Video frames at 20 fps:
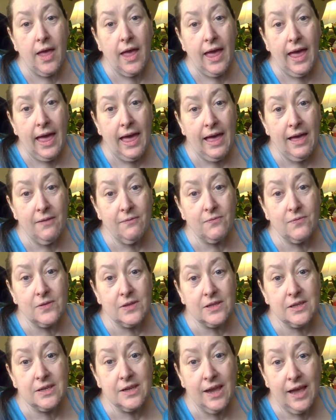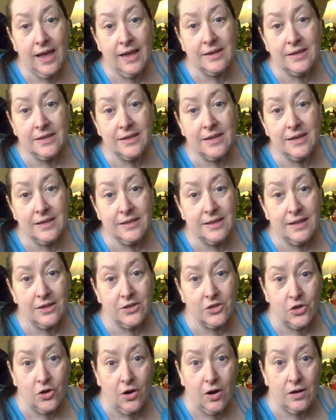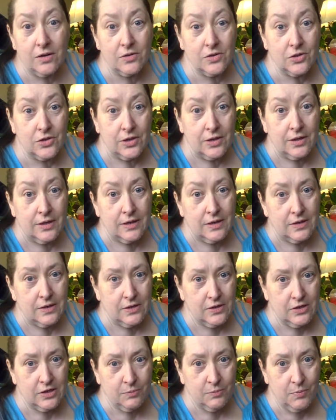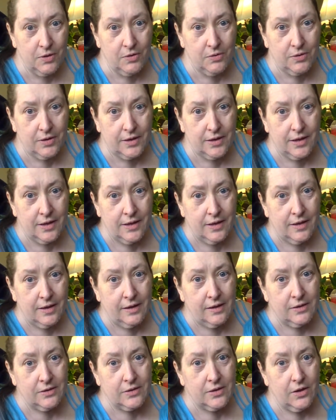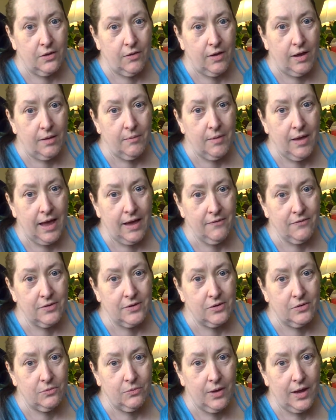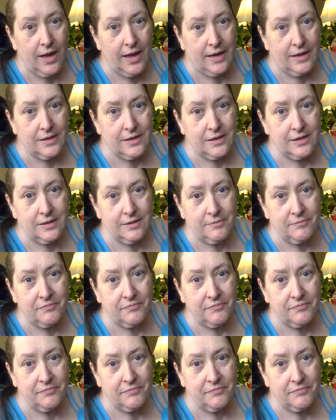Had to get the charge disputed, so I'm having to wait.